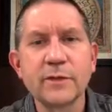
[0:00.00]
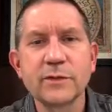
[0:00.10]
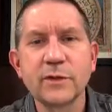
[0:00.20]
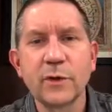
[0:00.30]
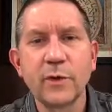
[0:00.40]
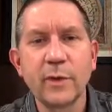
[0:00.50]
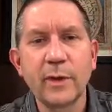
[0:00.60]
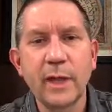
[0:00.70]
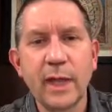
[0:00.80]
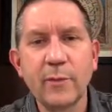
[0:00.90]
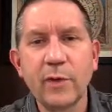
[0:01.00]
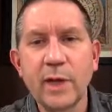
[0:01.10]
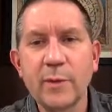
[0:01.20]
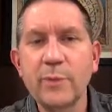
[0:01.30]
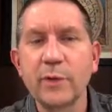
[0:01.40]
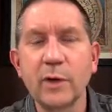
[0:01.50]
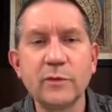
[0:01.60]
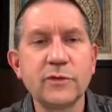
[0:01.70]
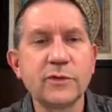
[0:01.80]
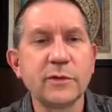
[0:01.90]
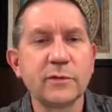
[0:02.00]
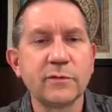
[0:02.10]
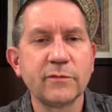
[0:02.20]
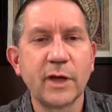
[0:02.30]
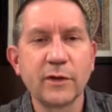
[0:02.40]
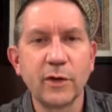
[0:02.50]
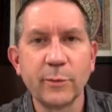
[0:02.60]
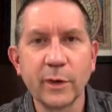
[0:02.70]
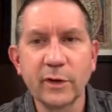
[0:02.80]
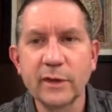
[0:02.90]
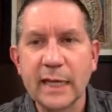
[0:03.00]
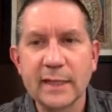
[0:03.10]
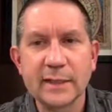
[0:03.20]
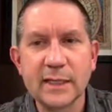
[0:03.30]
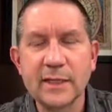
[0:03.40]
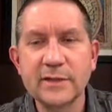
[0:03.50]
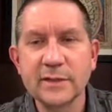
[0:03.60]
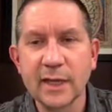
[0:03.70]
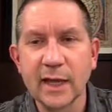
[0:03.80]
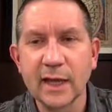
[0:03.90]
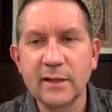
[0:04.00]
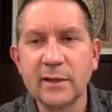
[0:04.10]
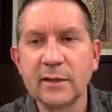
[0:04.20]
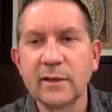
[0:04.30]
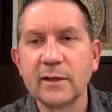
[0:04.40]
So Abraham approached vayomar, and he said,